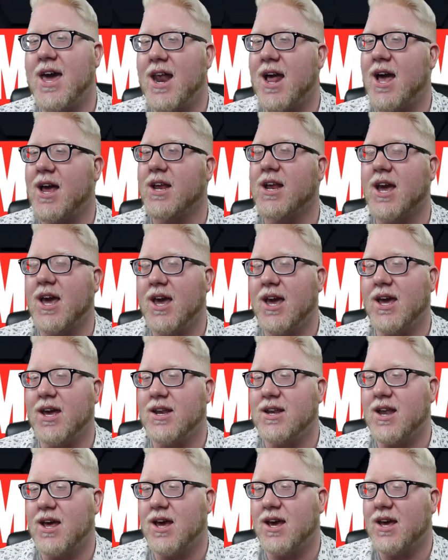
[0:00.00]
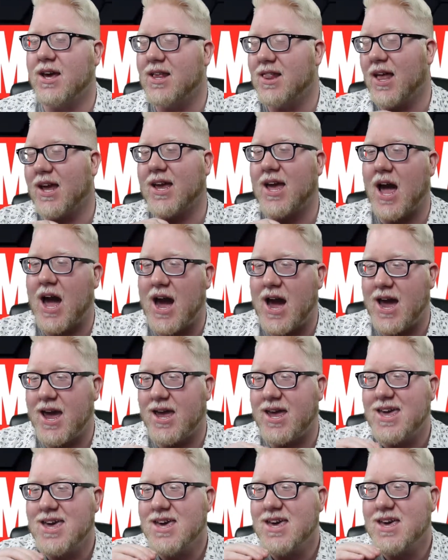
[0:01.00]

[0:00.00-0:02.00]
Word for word: and I and uh, like I